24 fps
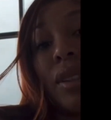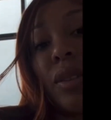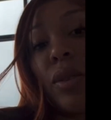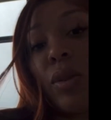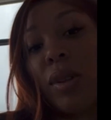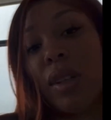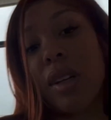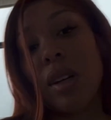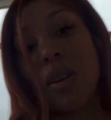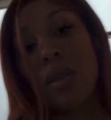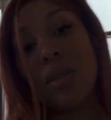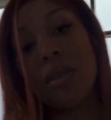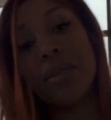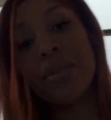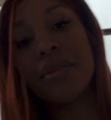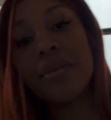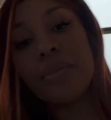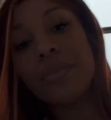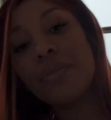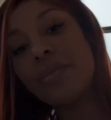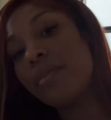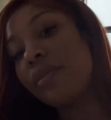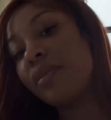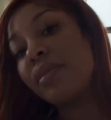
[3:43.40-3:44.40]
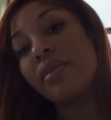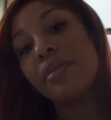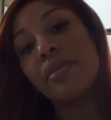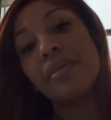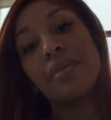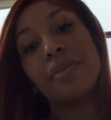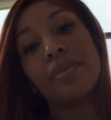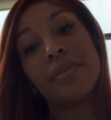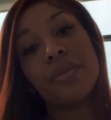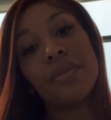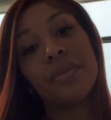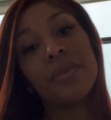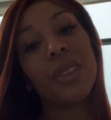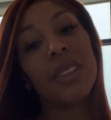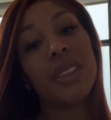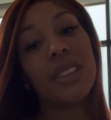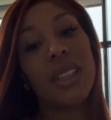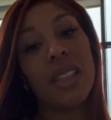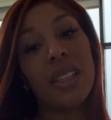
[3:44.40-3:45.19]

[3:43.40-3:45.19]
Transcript: shit going on. For